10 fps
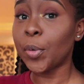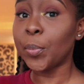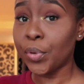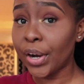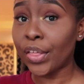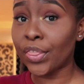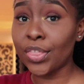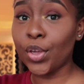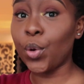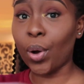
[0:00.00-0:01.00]

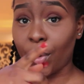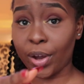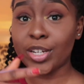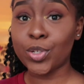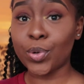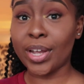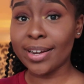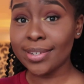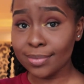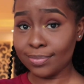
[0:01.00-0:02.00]
breathe, you are going to
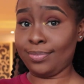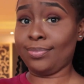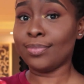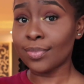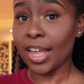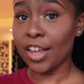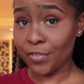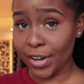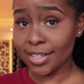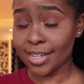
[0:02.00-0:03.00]
get
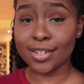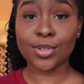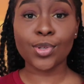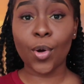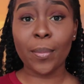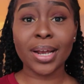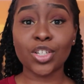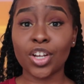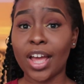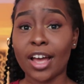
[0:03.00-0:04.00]
infected. So make
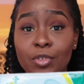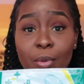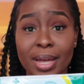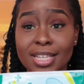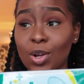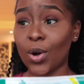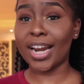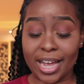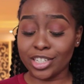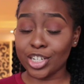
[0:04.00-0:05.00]
sure you have your mask
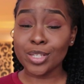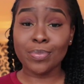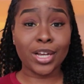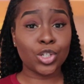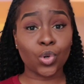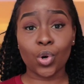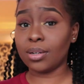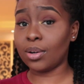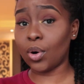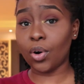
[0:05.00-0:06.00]
on. Yeah, just make sure,
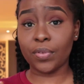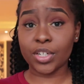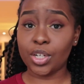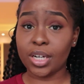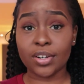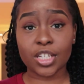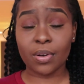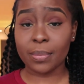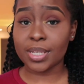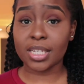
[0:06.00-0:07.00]
go over to your
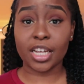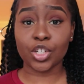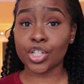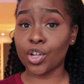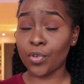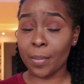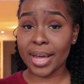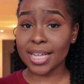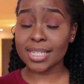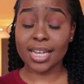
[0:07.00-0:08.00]
nearest pharmacy, get yourself a
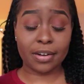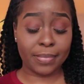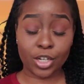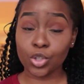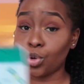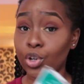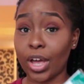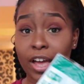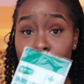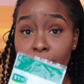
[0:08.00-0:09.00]
mask, and make sure
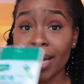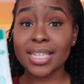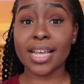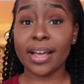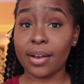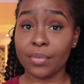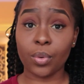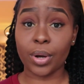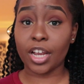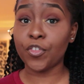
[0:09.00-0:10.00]
you have a mask
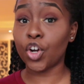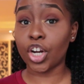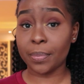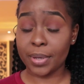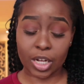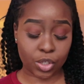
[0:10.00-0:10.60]
everywhere if you're gonna be